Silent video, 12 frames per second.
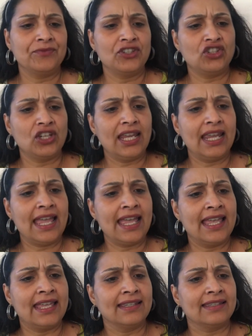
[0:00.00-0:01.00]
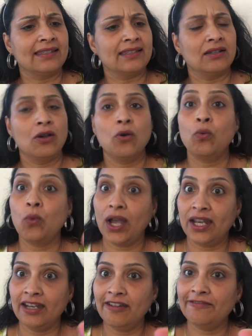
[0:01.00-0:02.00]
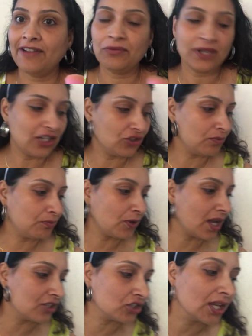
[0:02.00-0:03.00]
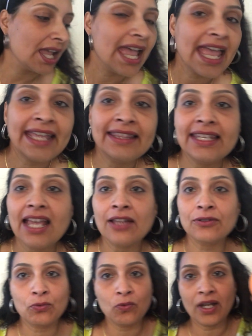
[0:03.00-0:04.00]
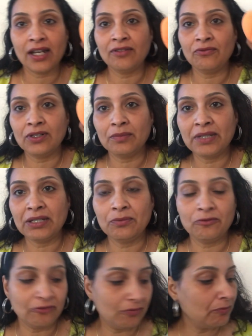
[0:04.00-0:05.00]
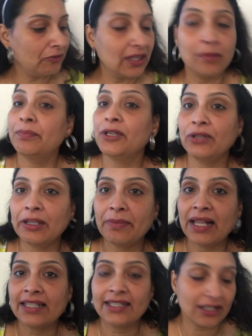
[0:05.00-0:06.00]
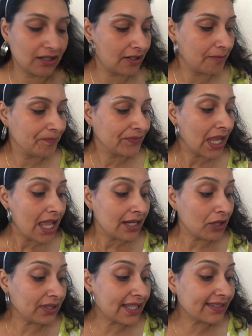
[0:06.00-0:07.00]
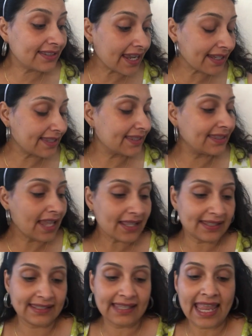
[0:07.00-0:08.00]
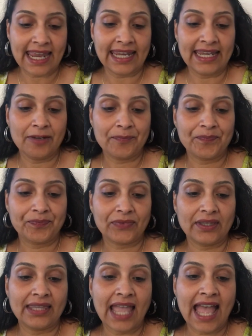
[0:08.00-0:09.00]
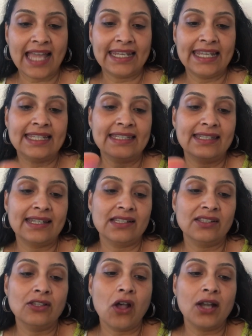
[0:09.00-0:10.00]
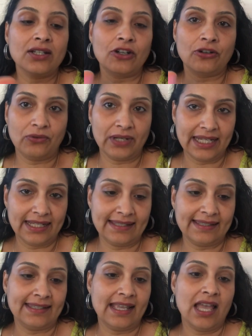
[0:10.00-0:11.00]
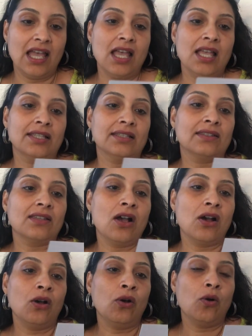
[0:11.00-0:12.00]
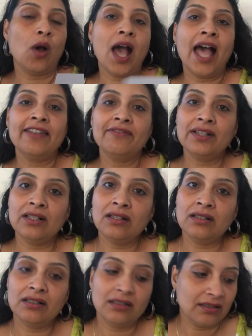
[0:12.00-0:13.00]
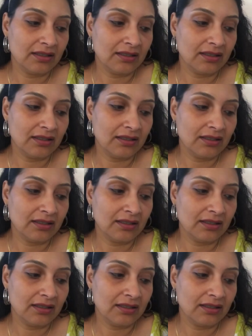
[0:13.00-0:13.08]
JS1 foundation brush, and the other one will be with a beauty blender. Now this does say that it does not crease, so I will